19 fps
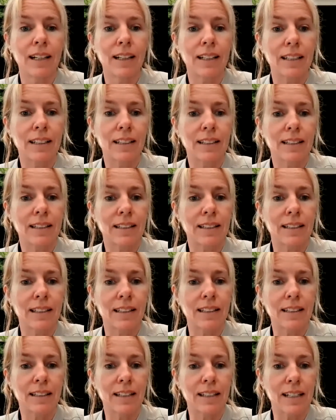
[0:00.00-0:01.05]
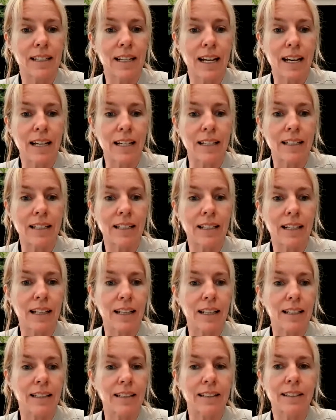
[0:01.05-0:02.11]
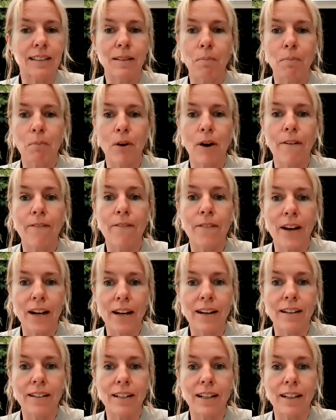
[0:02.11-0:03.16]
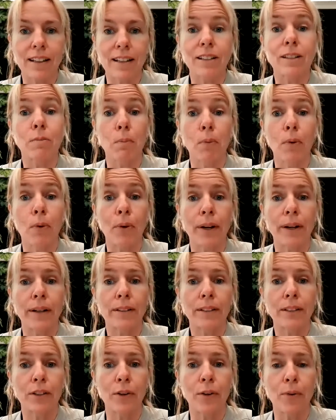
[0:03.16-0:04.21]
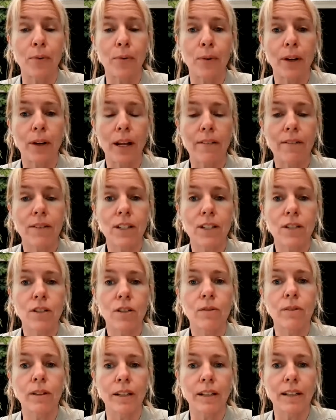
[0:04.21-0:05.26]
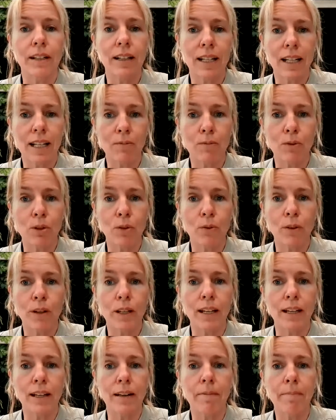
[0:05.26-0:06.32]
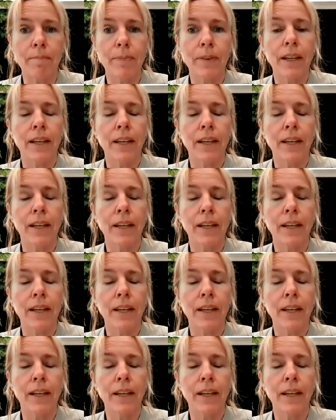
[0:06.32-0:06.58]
This snake is profound at this point. So whatever you're doing, keep doing it.